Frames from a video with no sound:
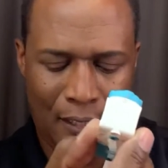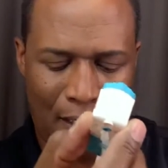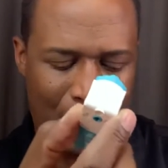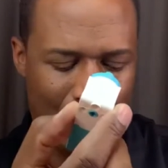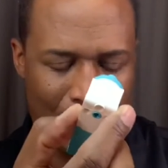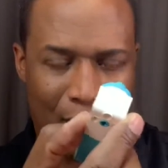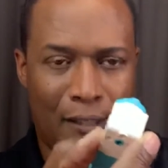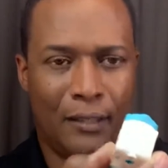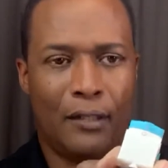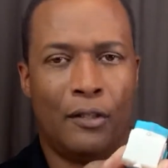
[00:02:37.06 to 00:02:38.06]

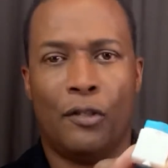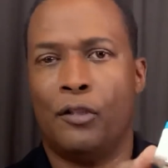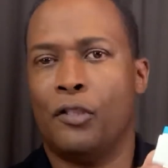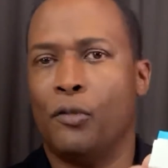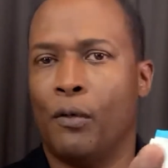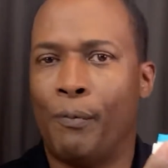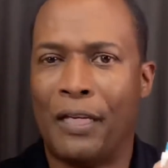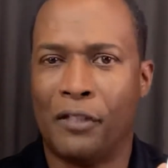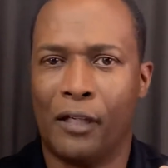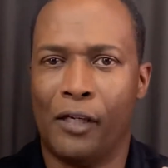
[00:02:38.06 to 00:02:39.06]
And you just do a
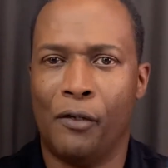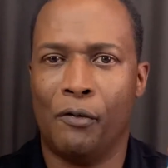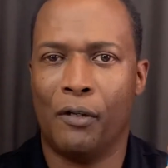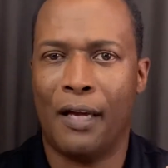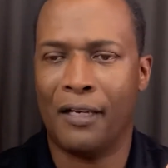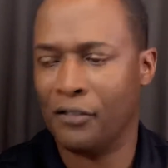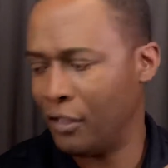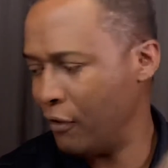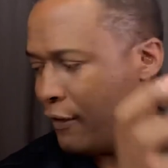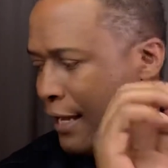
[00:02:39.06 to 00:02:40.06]
basic code on how to
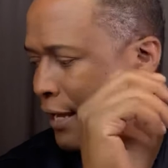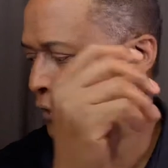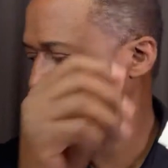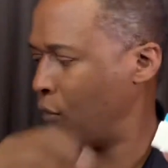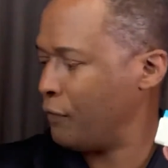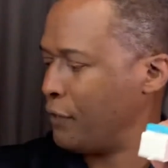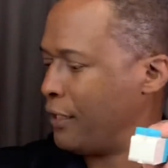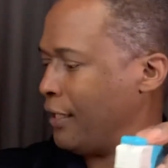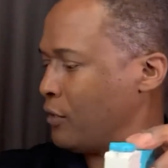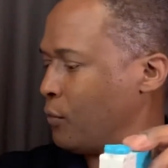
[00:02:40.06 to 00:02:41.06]
zero it out, or if you
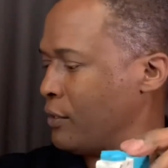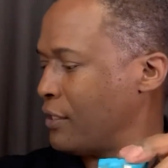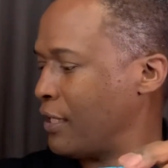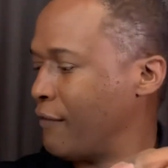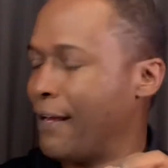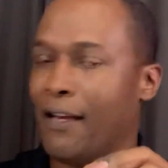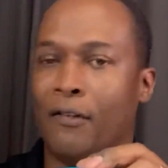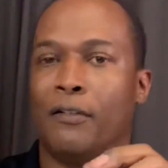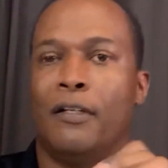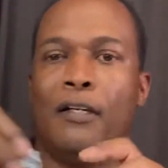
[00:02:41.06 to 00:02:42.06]
can't twist that
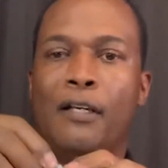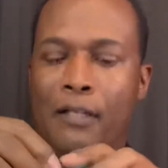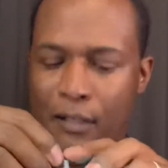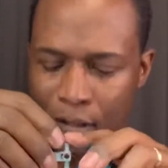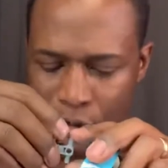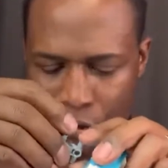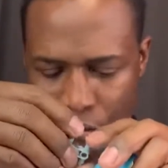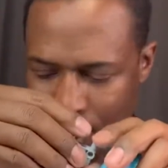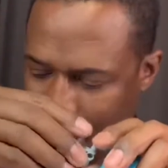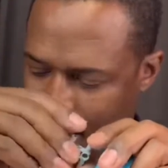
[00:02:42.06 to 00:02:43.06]
around, just
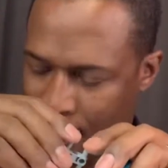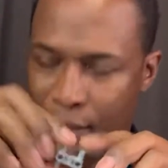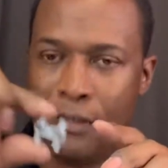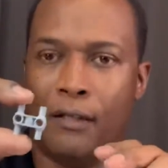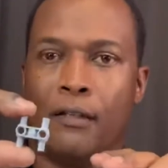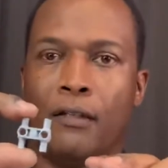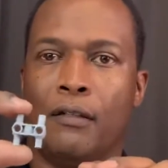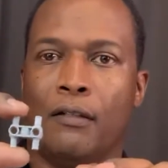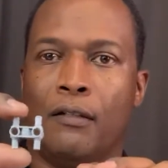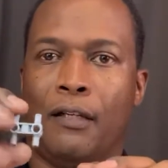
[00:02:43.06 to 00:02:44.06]
use a
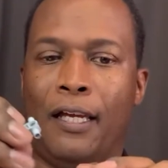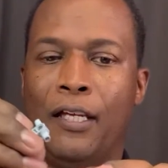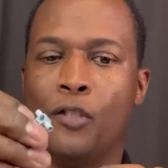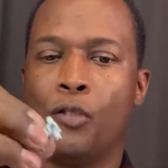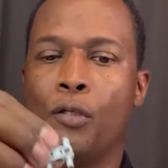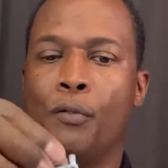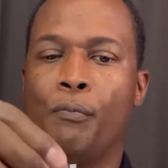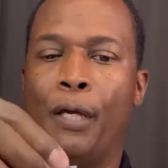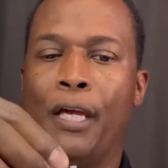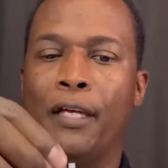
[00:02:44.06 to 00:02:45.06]
H
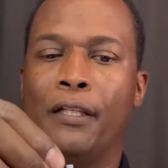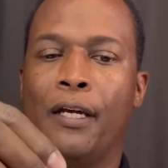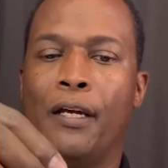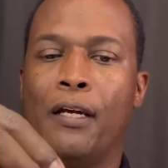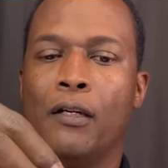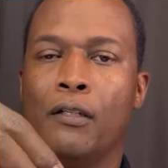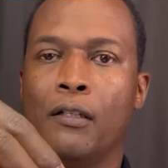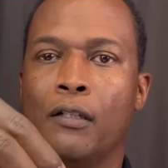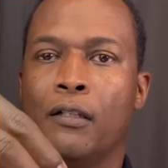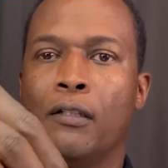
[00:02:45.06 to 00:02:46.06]
peg there,
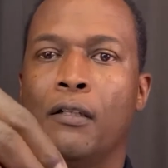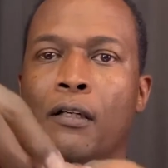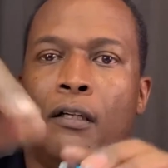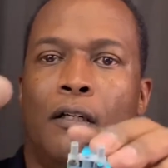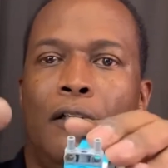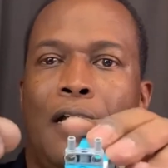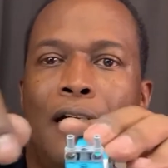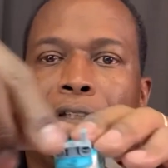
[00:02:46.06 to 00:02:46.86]
lock